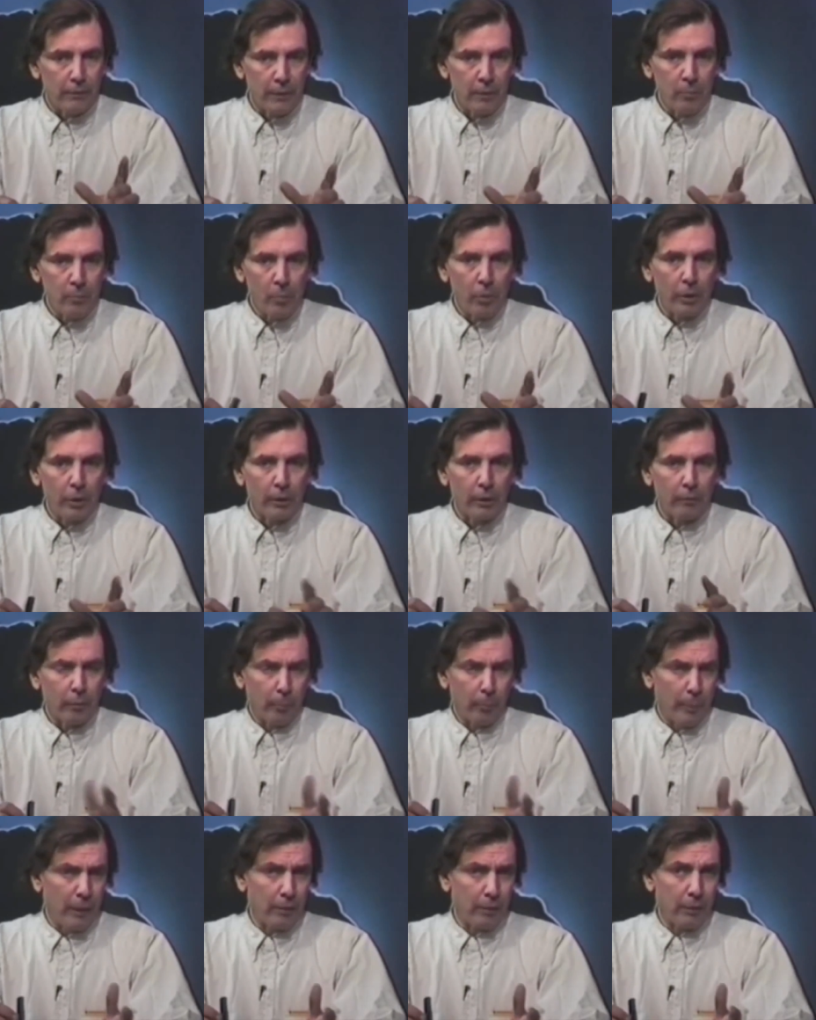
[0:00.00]
thin book of
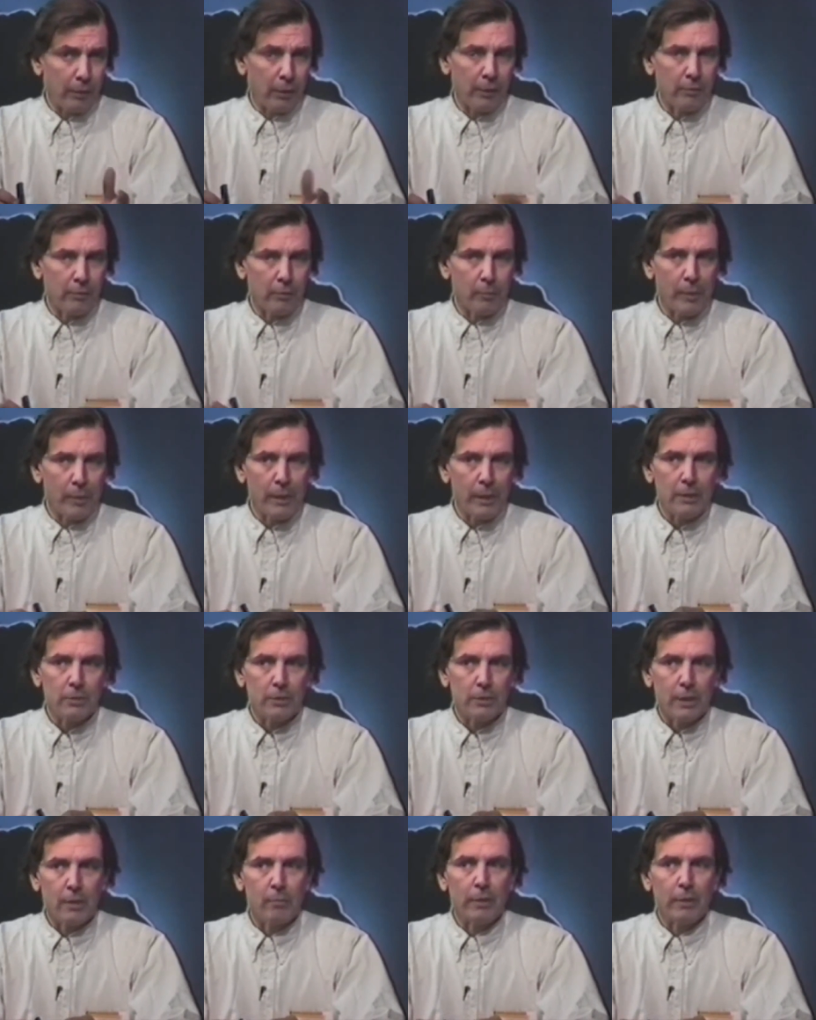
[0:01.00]
about 100
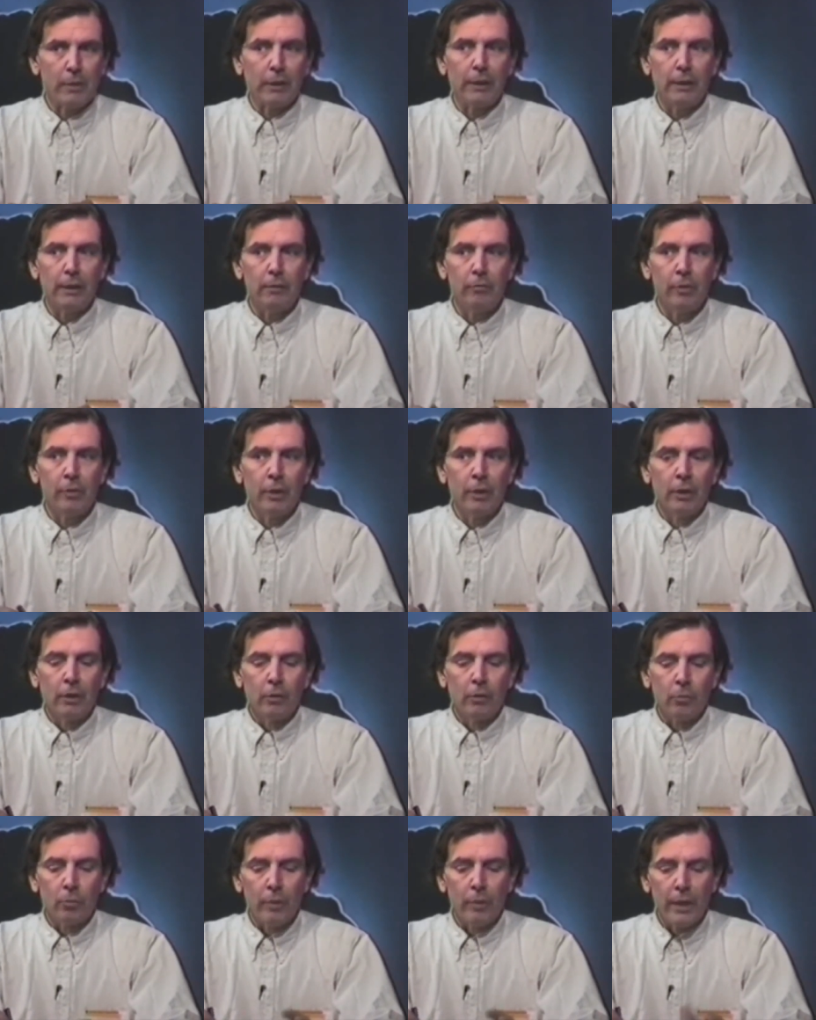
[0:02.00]
pages, I believe,
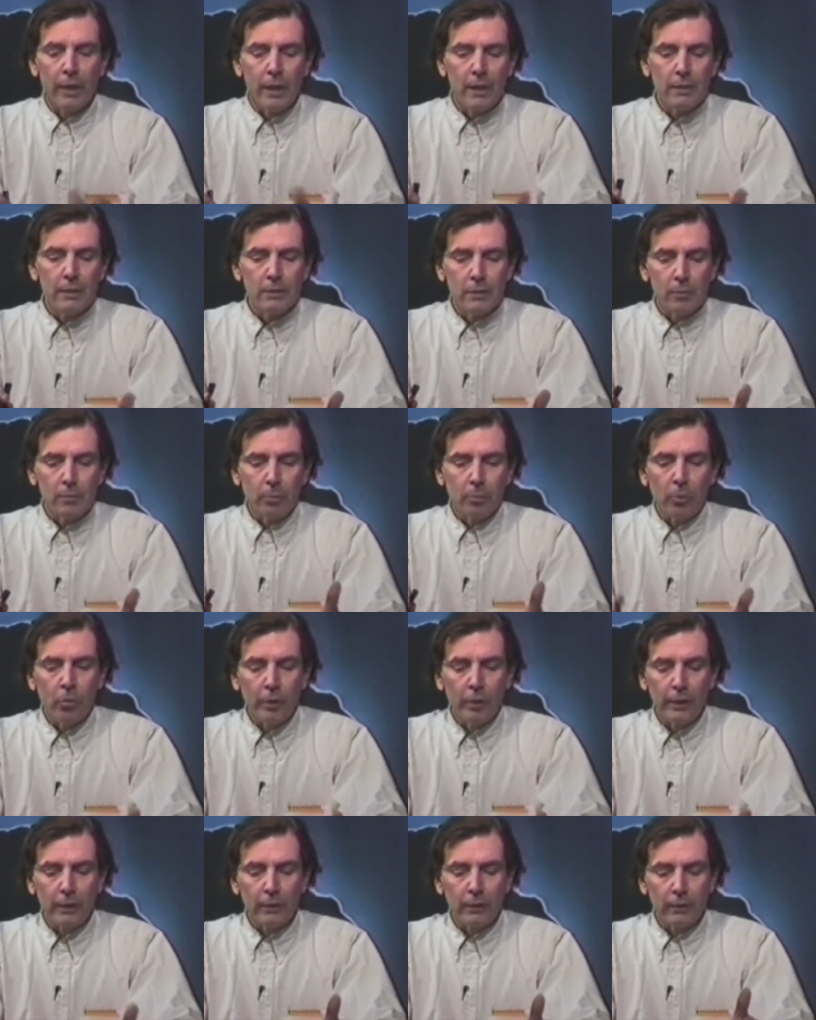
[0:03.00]
raised the
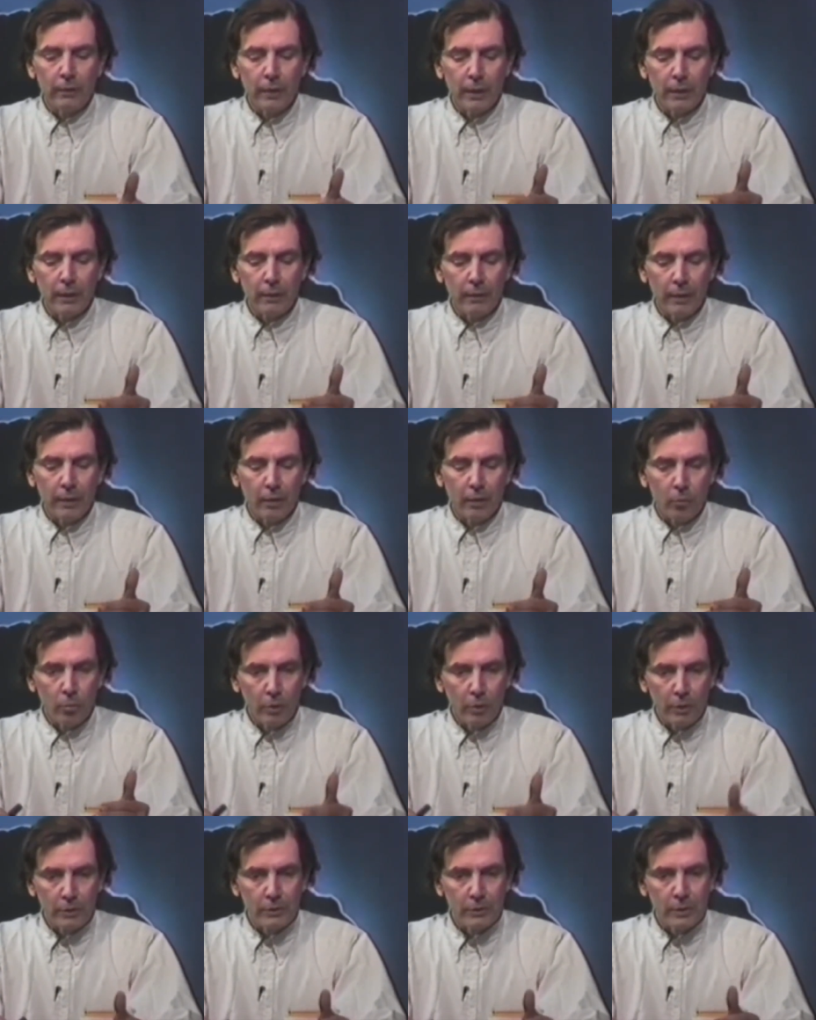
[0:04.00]
point that there
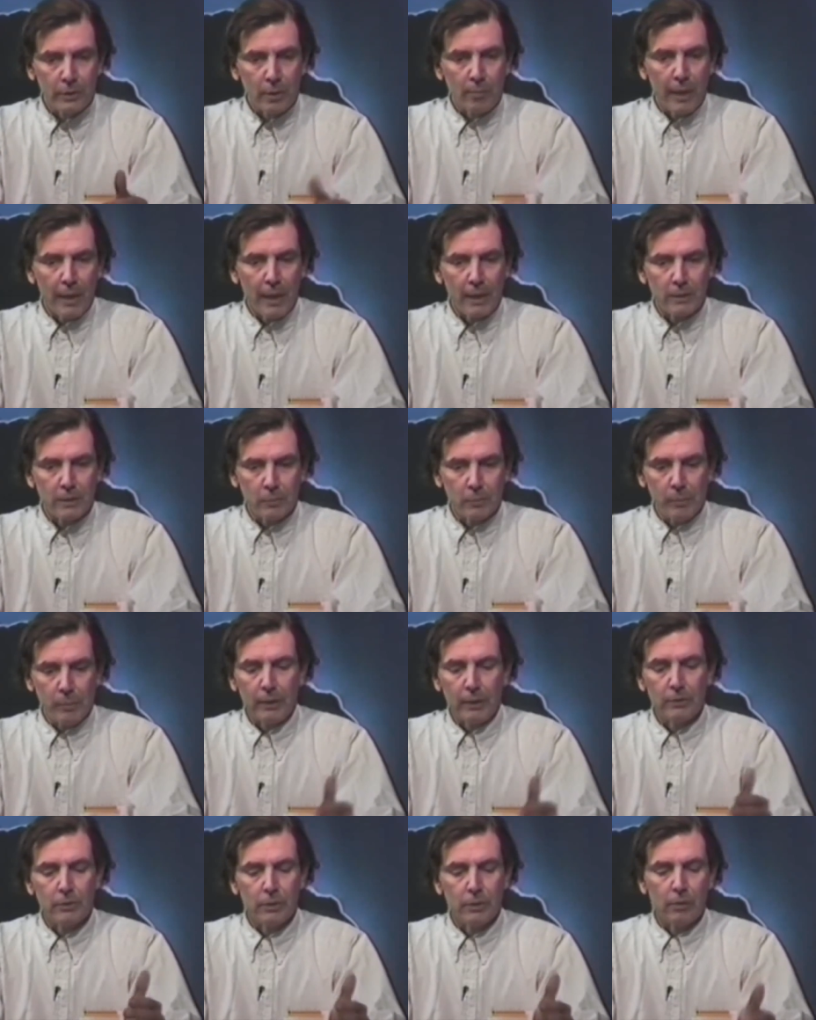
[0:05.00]
were some
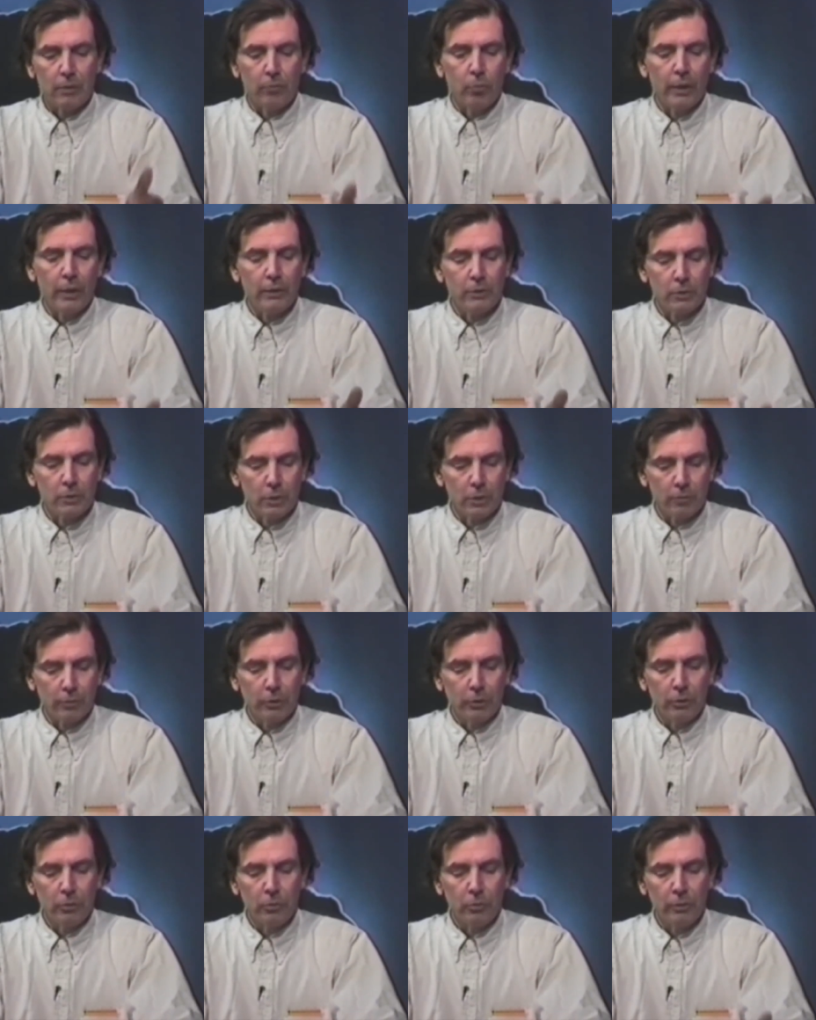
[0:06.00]
aspects of white
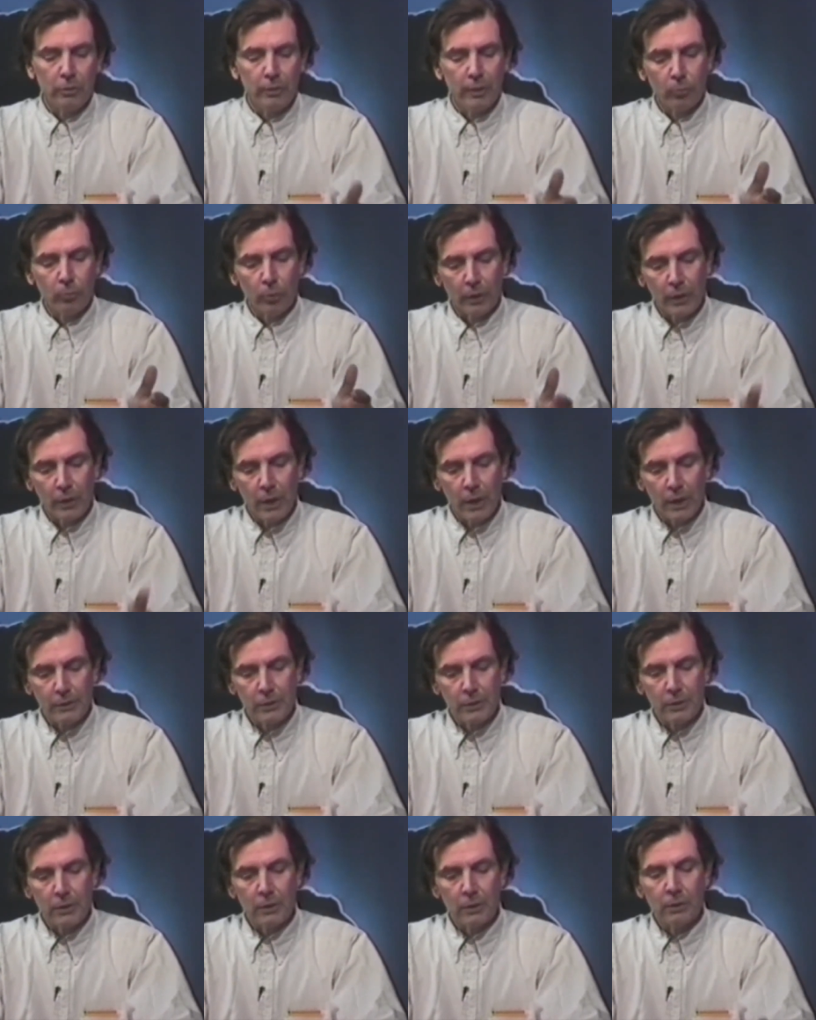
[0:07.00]
servitude that were
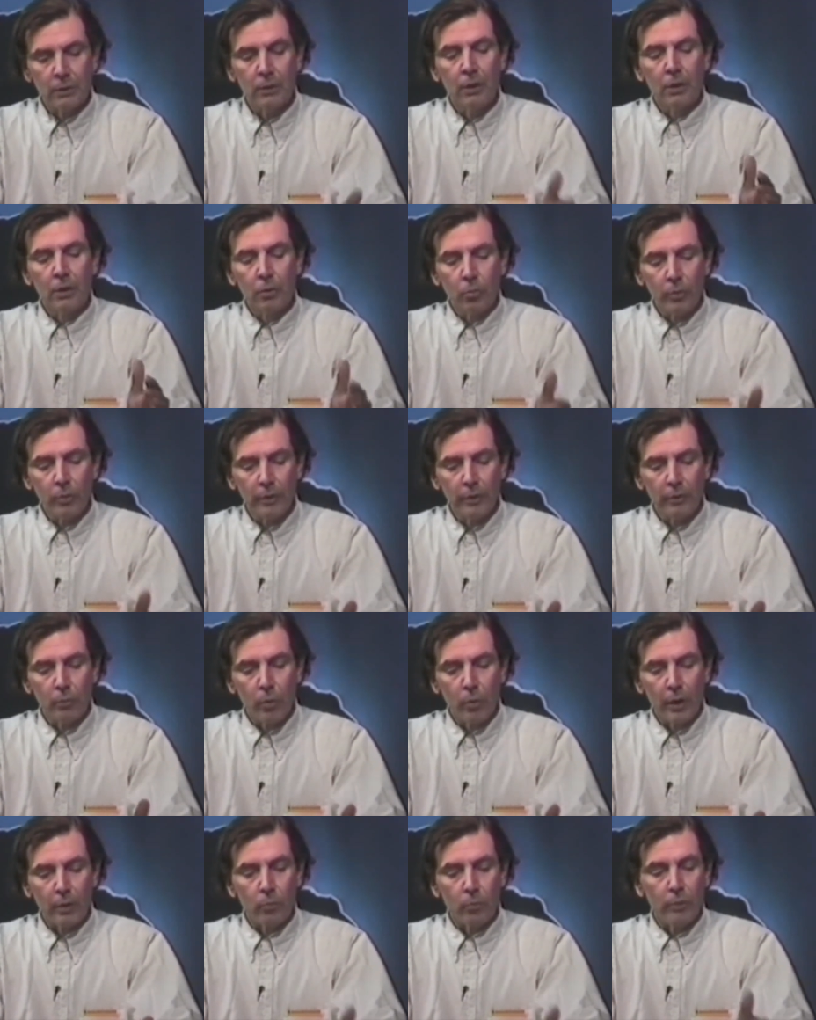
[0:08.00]
consonant
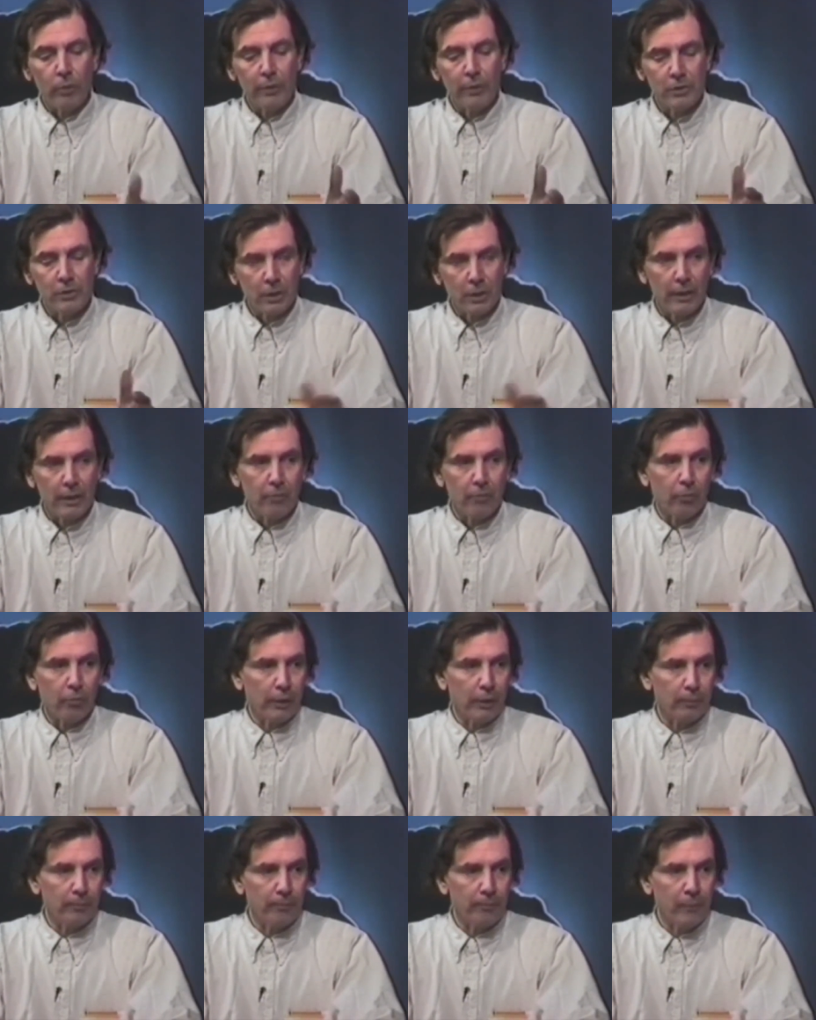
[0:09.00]
with
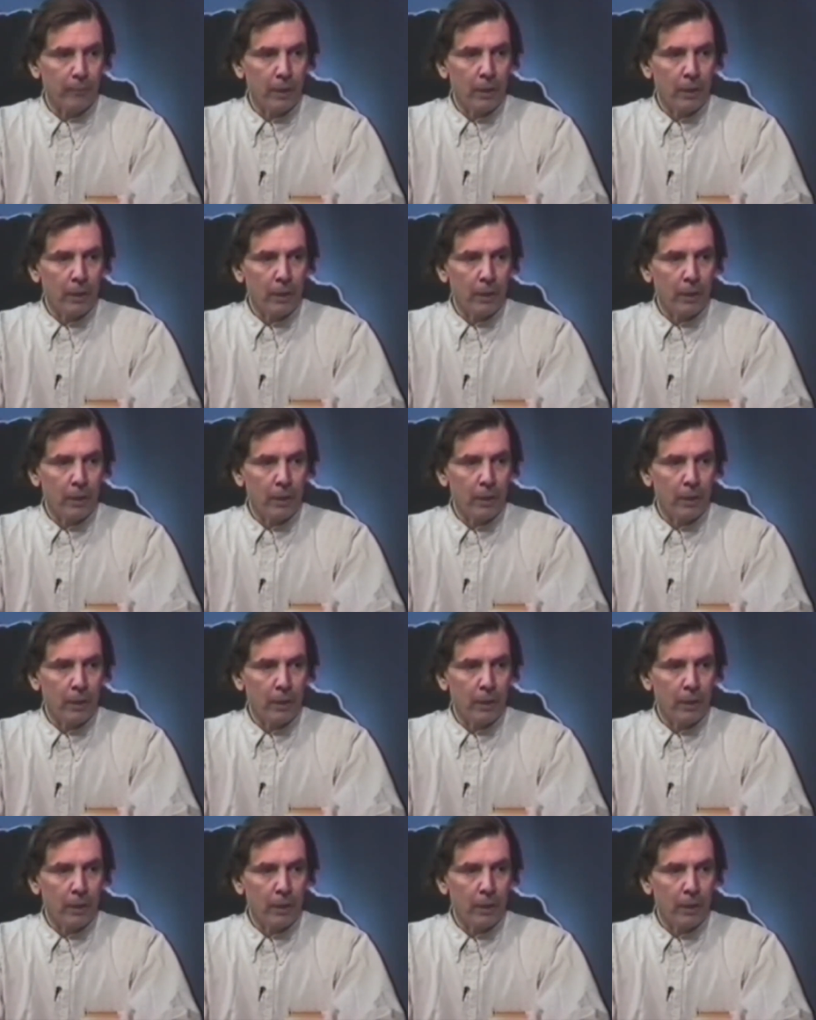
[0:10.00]
slavery.